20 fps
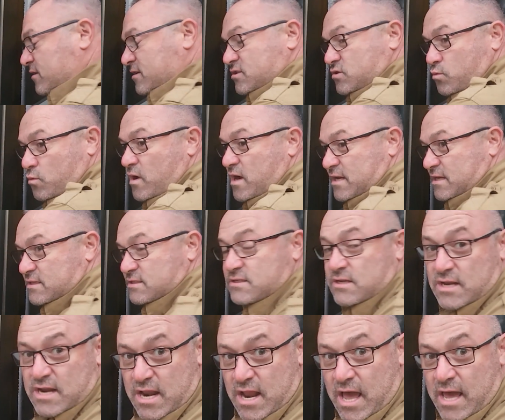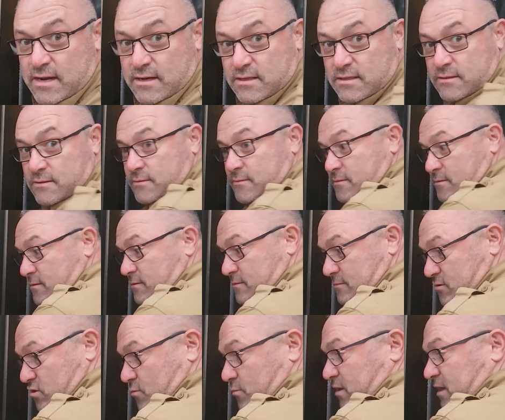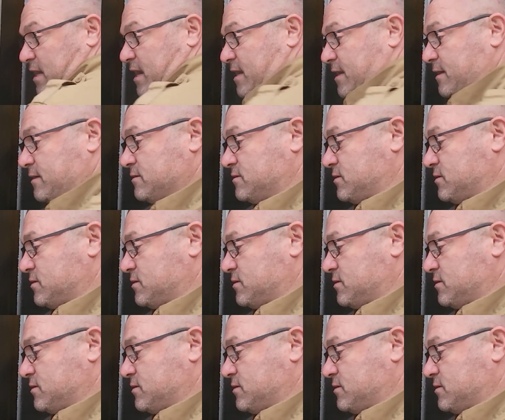this was not lubricated.